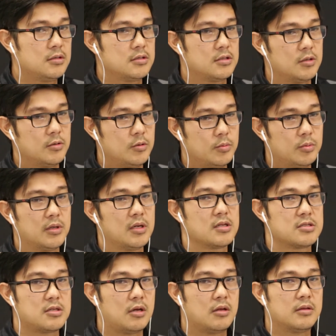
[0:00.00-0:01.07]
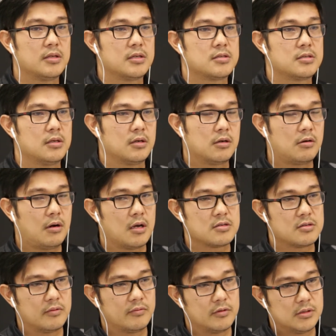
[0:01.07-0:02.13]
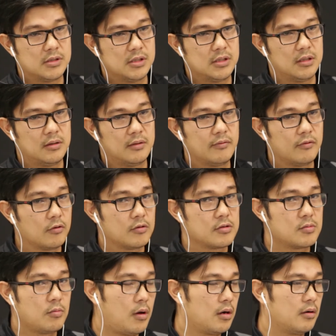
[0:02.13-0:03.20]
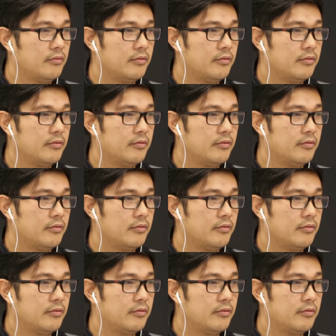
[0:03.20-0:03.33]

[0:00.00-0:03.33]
So you would install this crossover tee at the furthest water